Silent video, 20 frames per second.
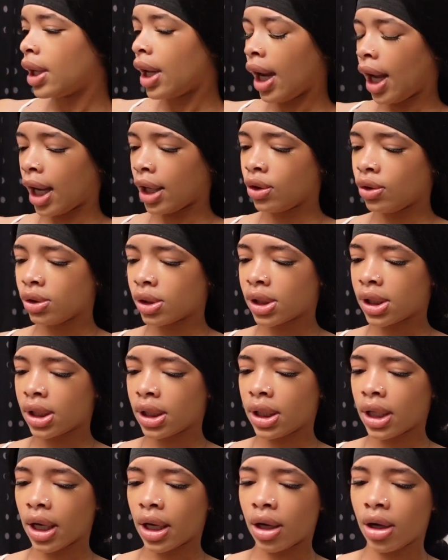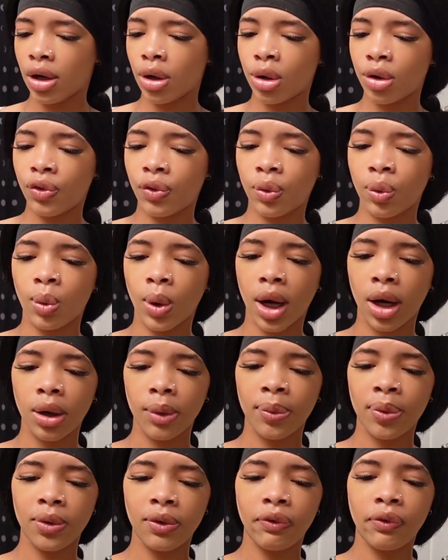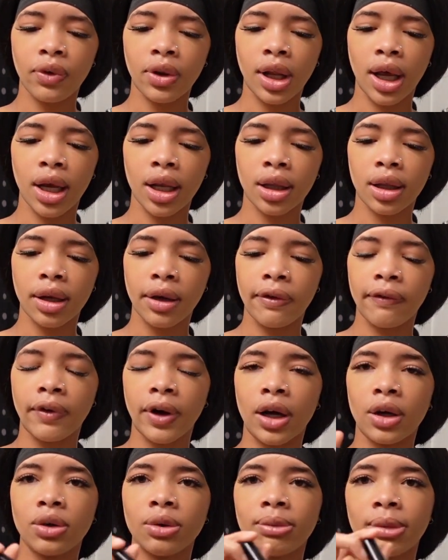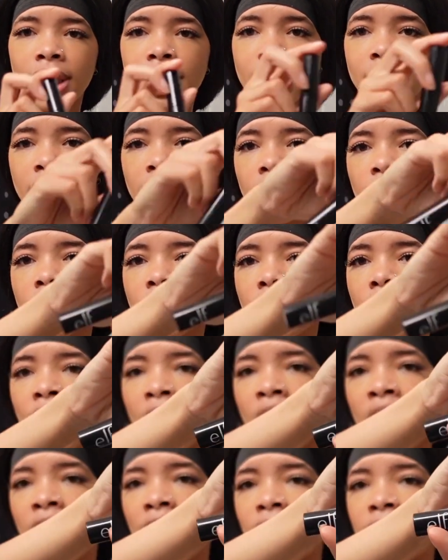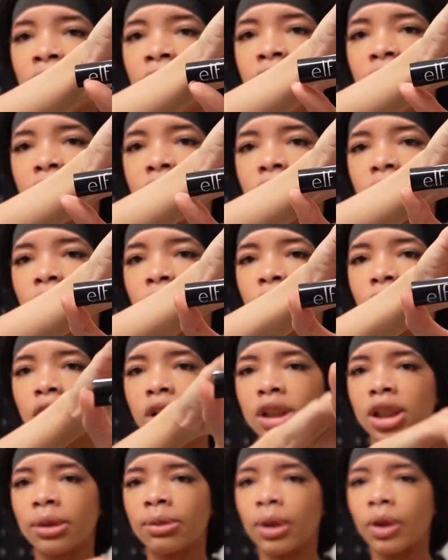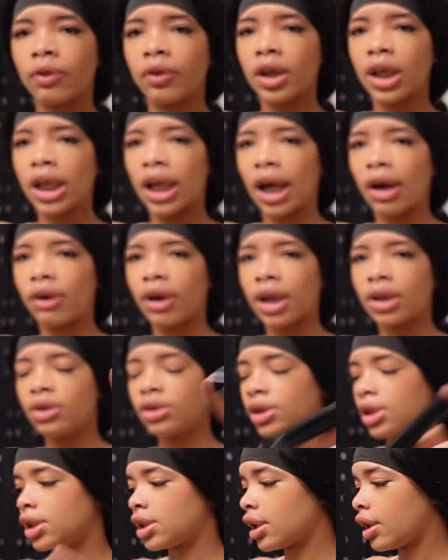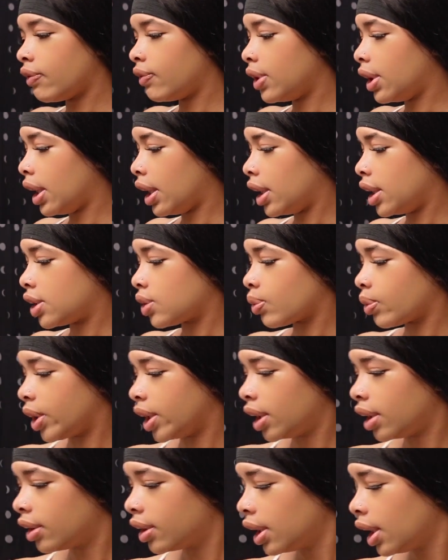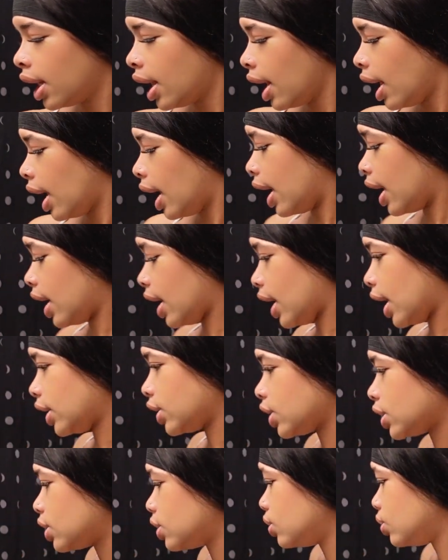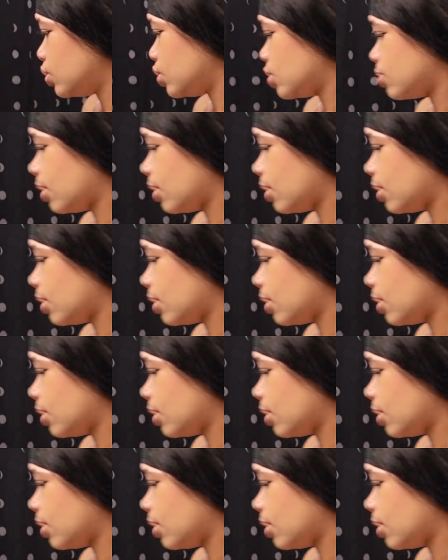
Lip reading: I use the e.l.f. Waterproof Length and Volume Mascara. I need to get some more because I'm like running out. I use this every day as well. And then I just use